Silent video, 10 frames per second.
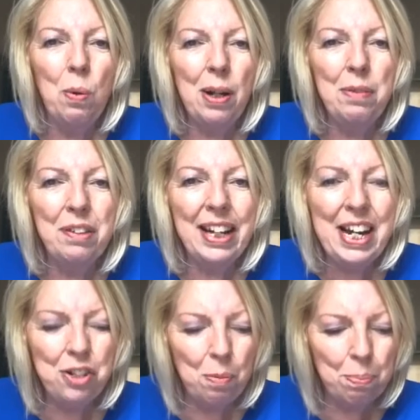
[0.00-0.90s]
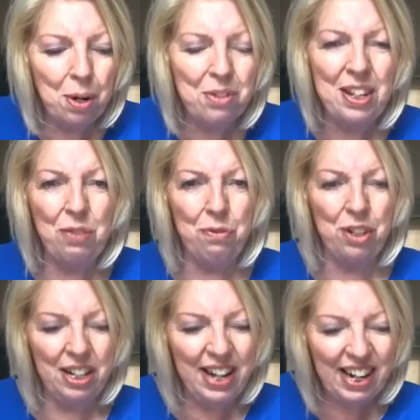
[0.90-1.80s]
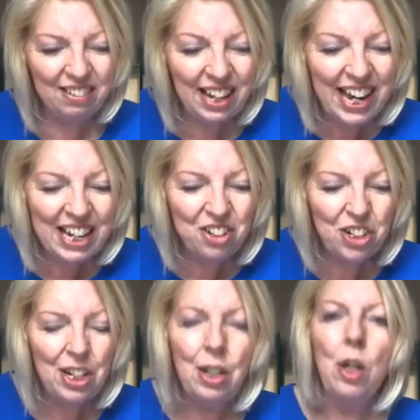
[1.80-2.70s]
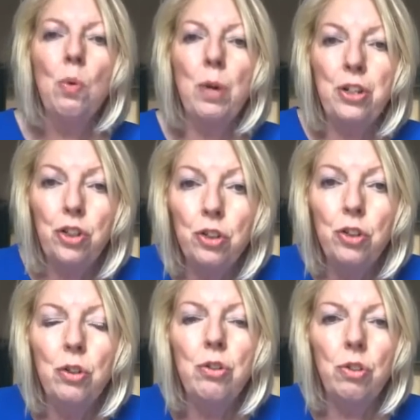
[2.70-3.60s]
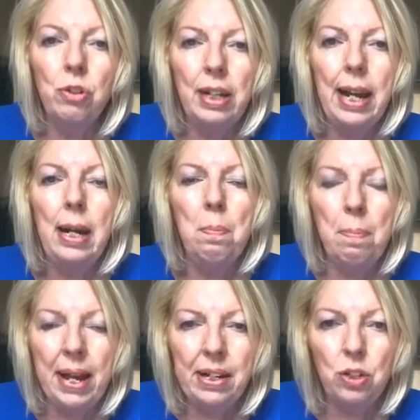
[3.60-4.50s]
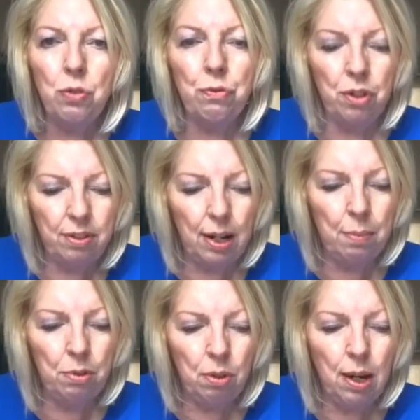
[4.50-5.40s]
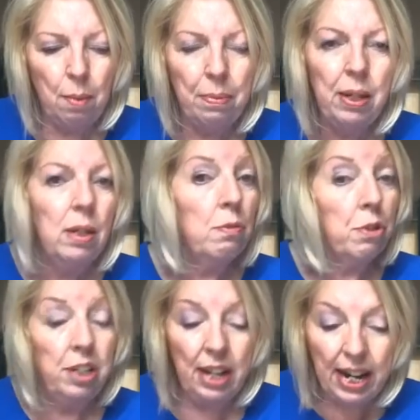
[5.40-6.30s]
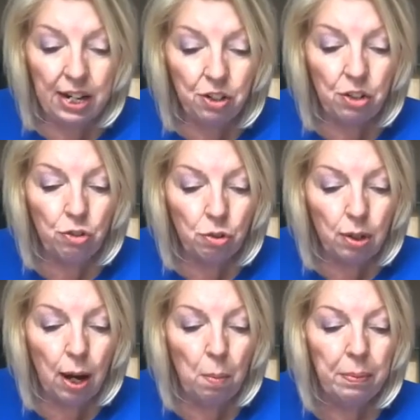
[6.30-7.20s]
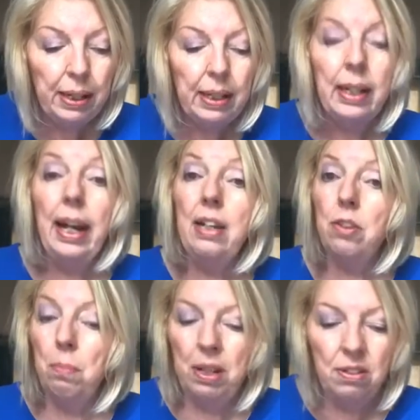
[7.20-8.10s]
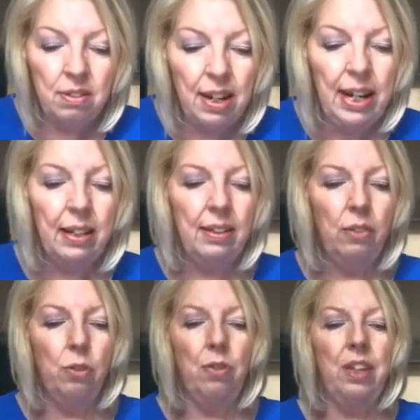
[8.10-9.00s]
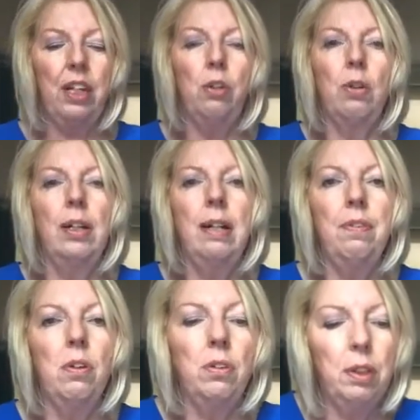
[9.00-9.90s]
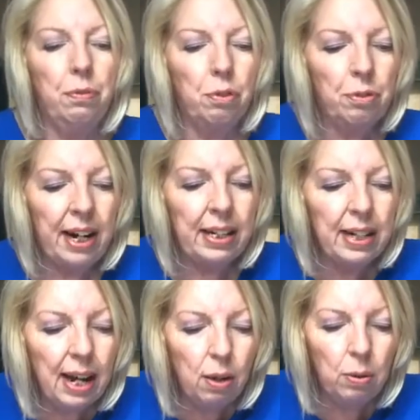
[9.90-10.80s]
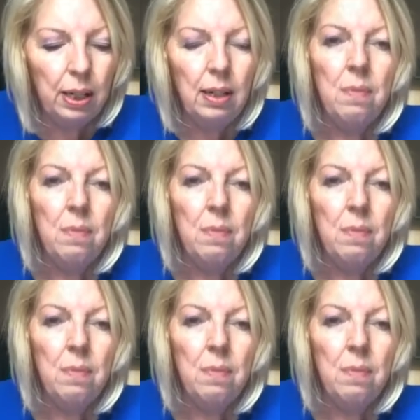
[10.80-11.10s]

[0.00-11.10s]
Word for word: qualification process for the next age. What you do today matters for time to come, for the ages to come. It's a mistake to think you are living only for right now